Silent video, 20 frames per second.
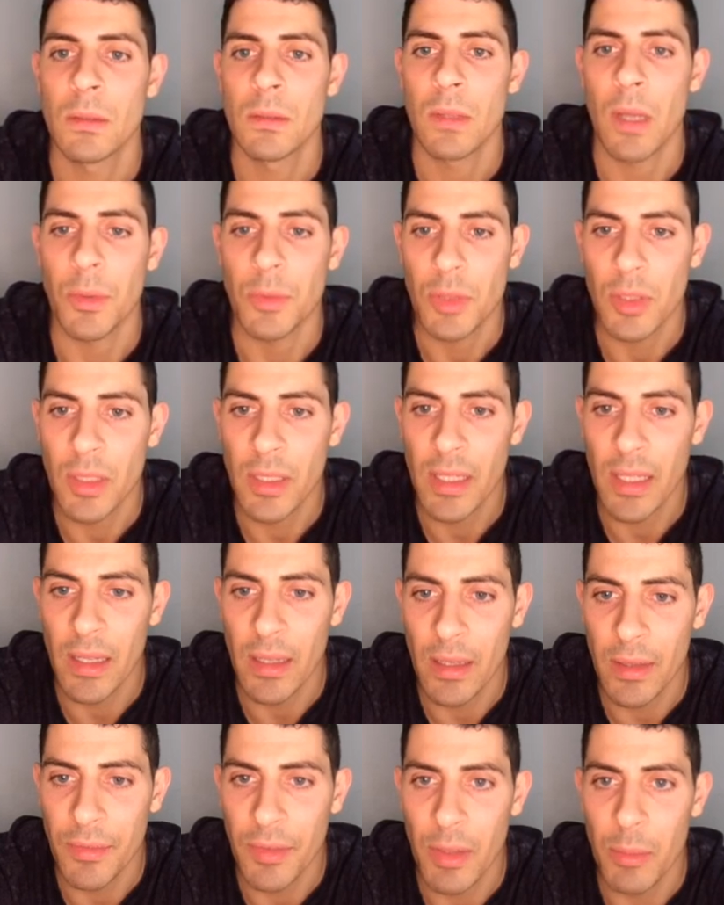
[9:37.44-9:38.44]
I was looking at
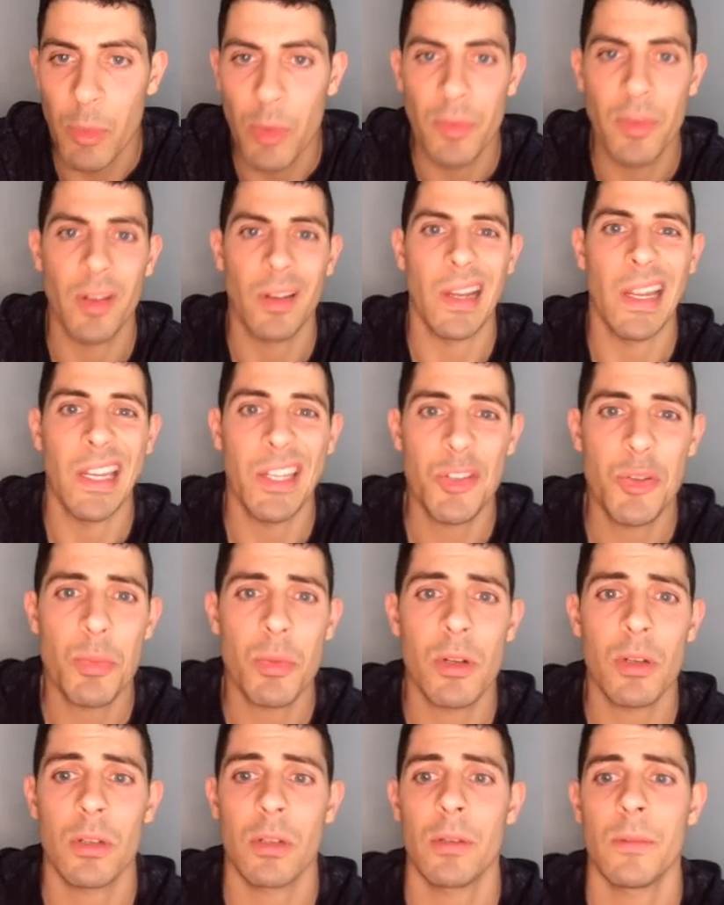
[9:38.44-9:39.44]
if they move their h
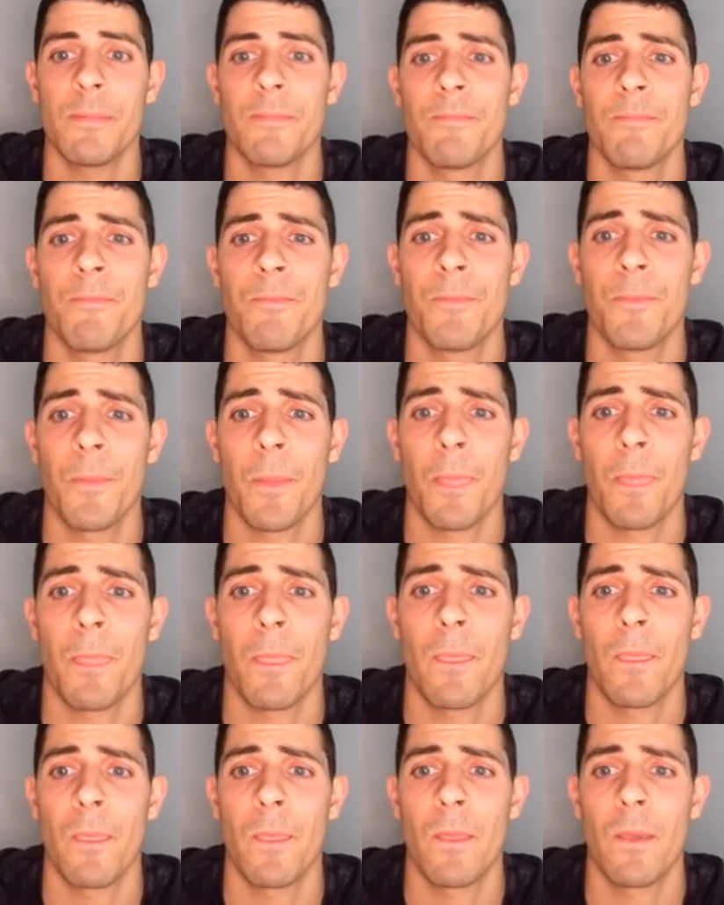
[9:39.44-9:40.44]
pawn,
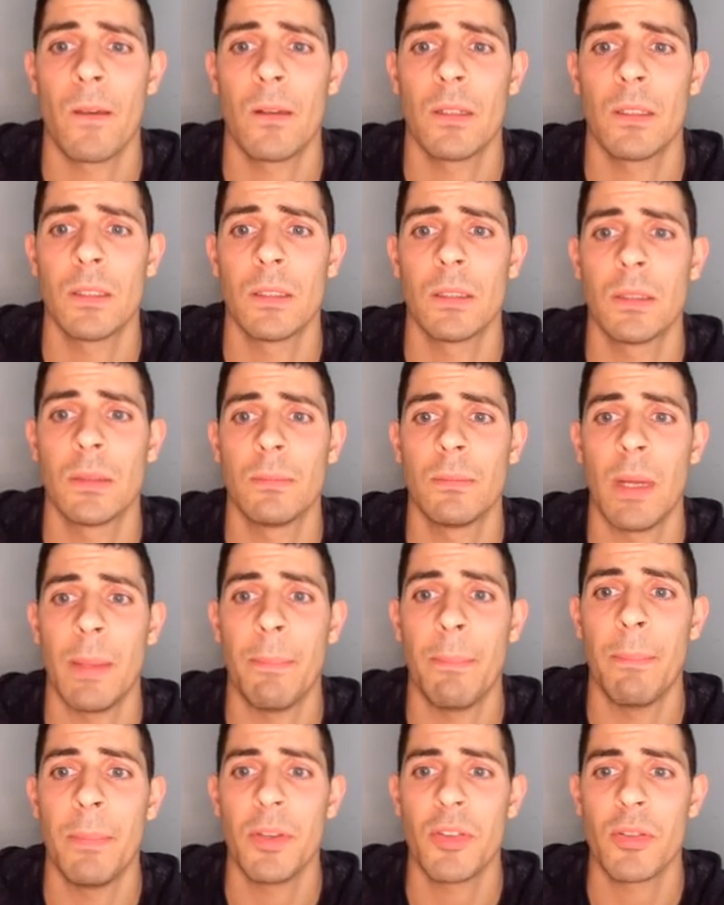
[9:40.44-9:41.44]
my
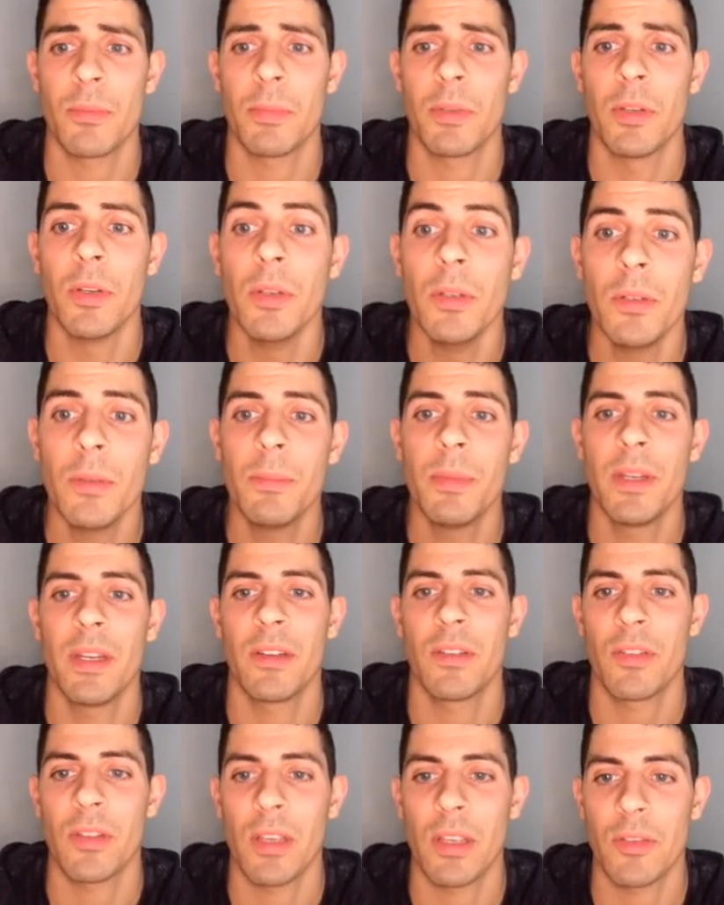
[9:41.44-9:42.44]
bishop could
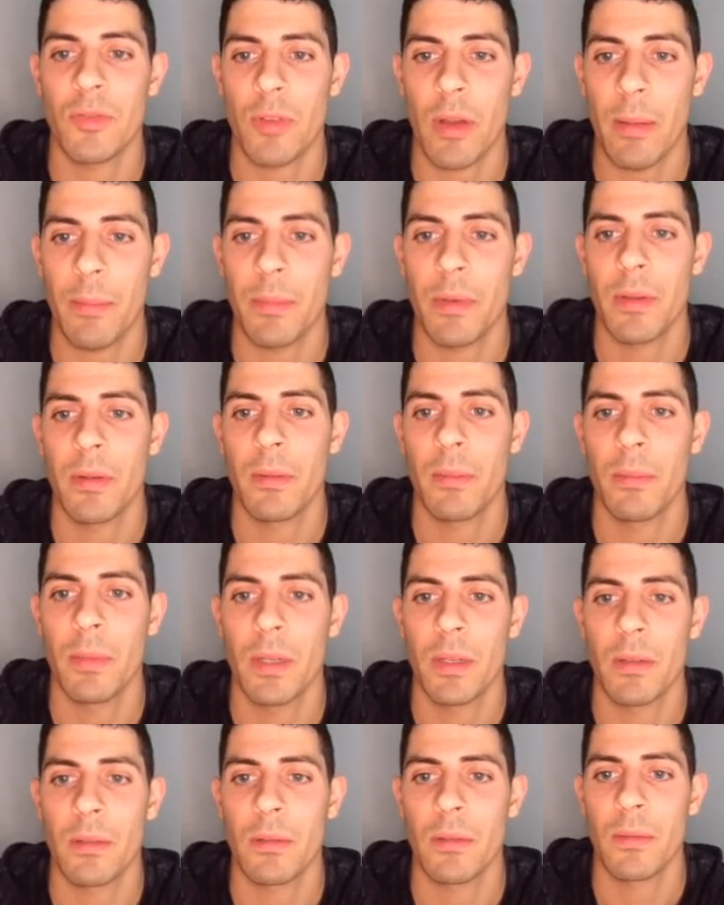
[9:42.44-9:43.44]
potentially get trapped,
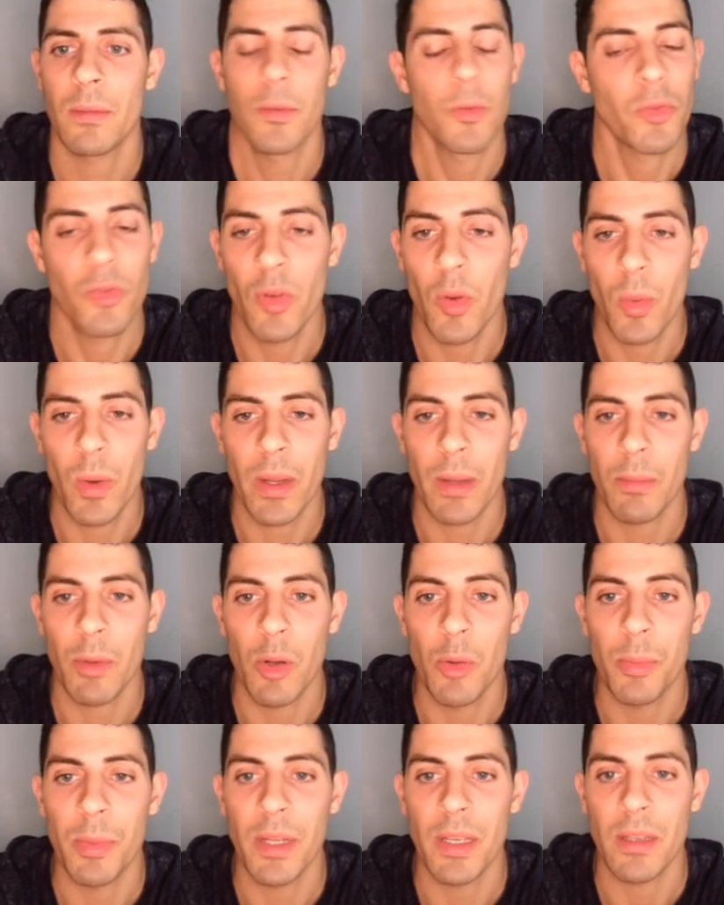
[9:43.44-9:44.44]
but there's no way I'm
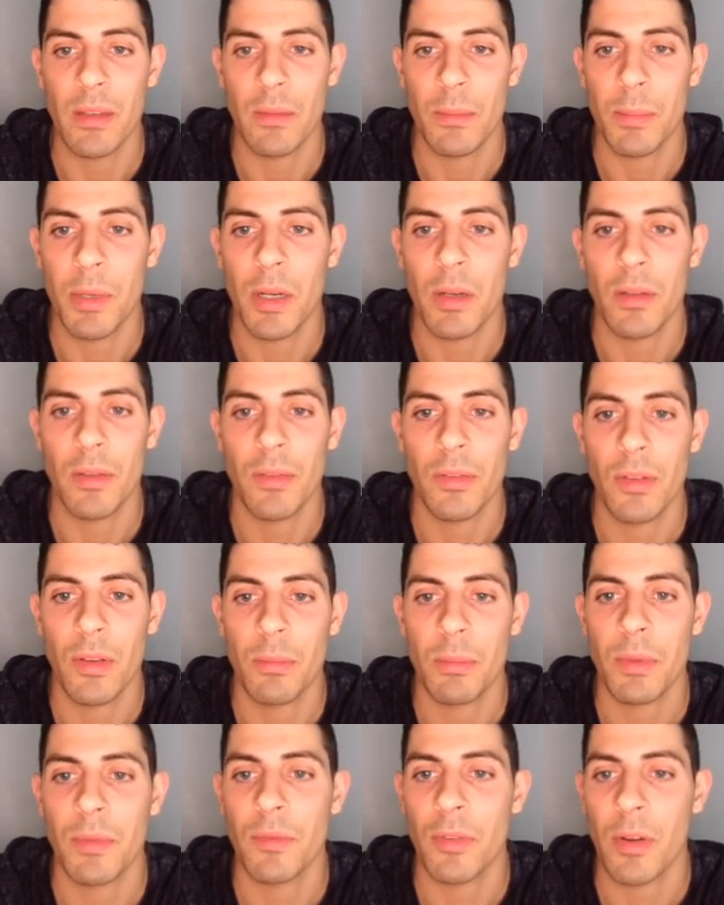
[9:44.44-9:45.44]
opening the pawns
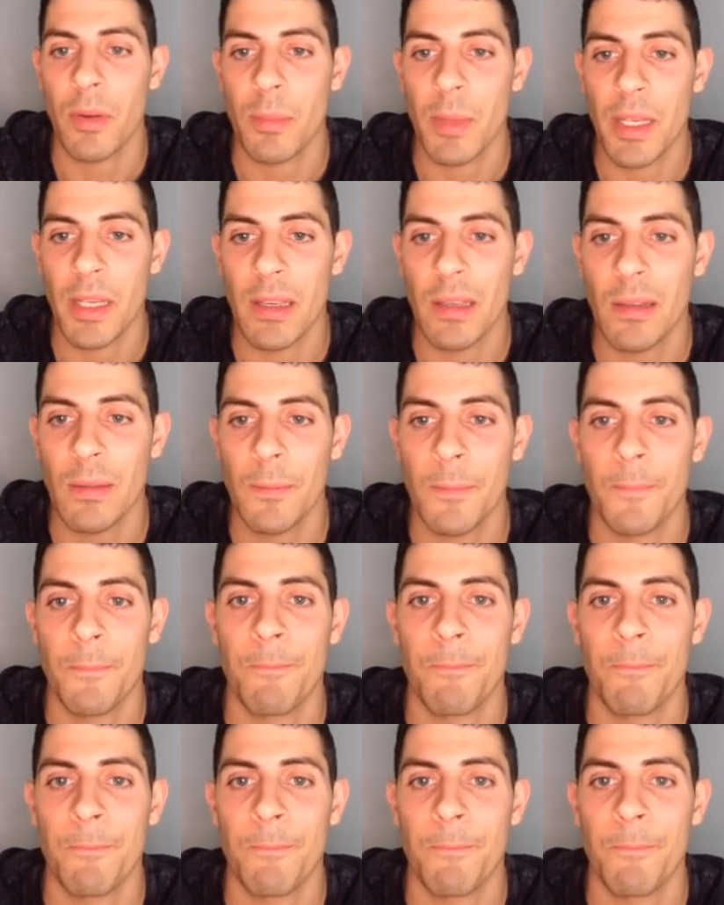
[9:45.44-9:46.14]
up in front of my king.